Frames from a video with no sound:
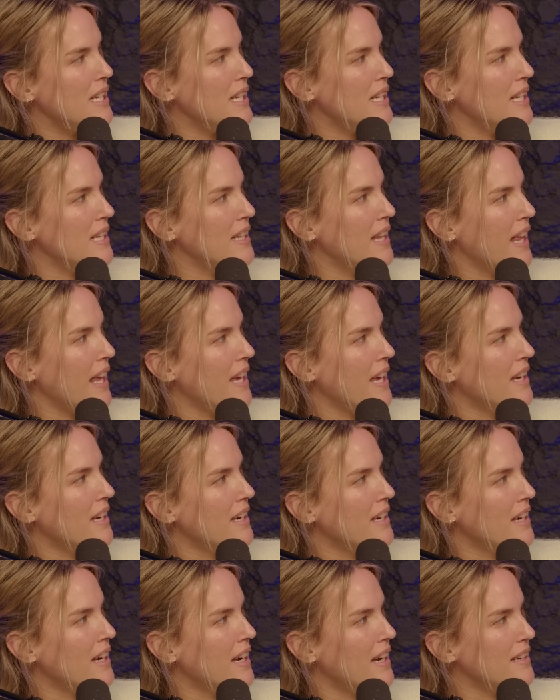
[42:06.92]
E. Like
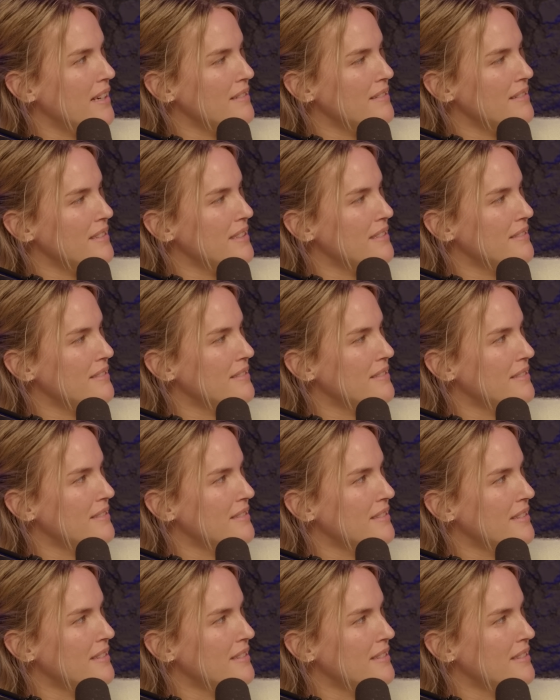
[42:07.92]
I don't know.
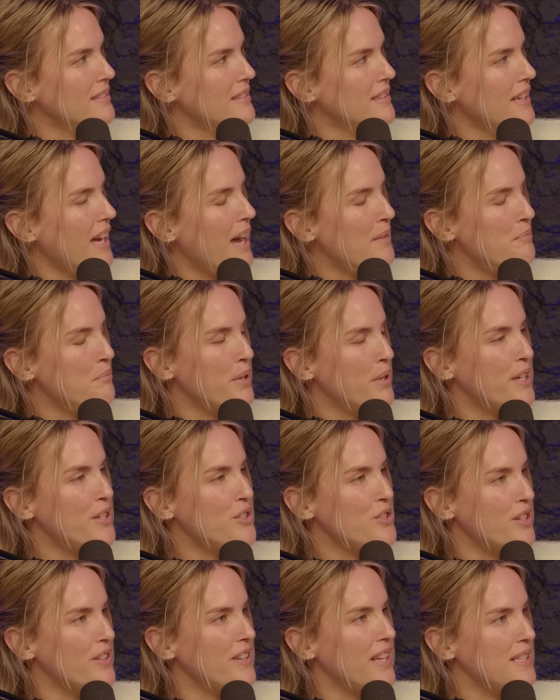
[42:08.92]
Is it? I'm it, pretty
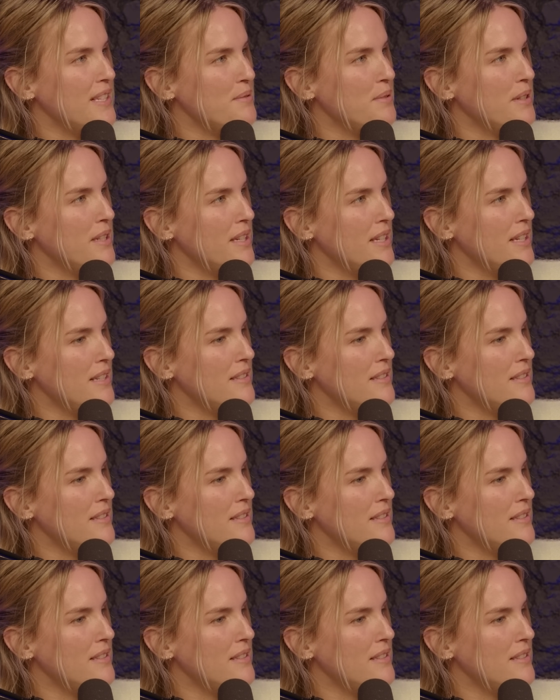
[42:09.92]
sure that's what it is.